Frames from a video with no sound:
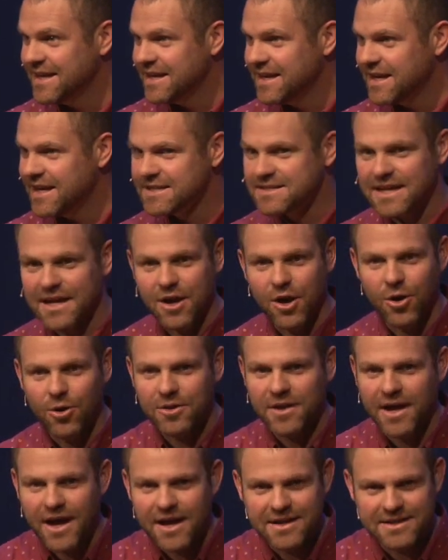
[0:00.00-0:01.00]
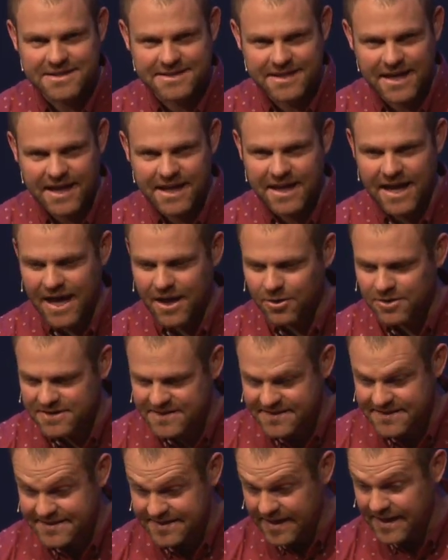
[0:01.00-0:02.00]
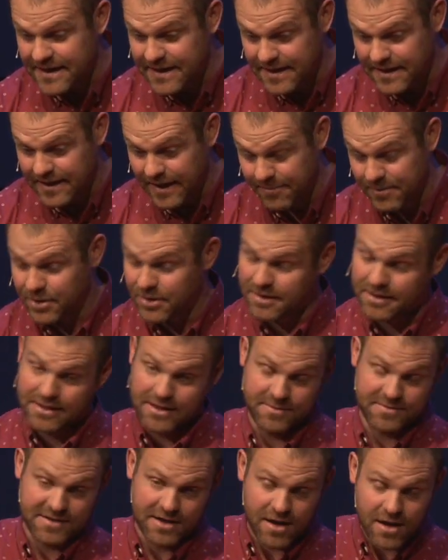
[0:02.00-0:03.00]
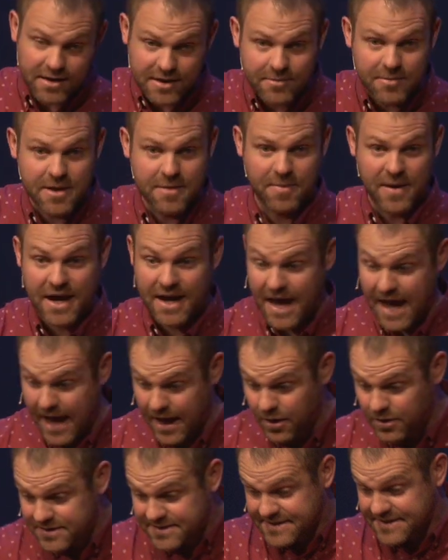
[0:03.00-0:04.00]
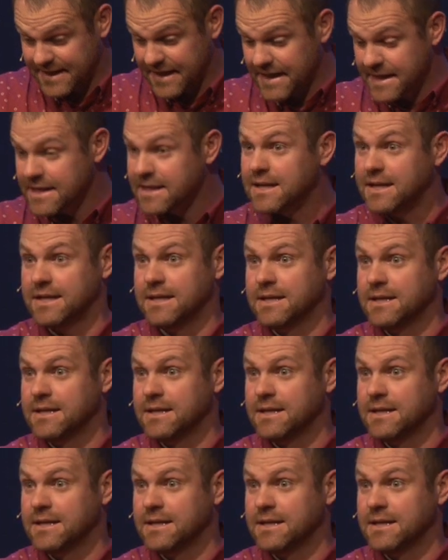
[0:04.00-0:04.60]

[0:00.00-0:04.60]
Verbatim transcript: He's like, hold on a second, I don't see it. I mean, you can keep talking to me about it, I don't see it.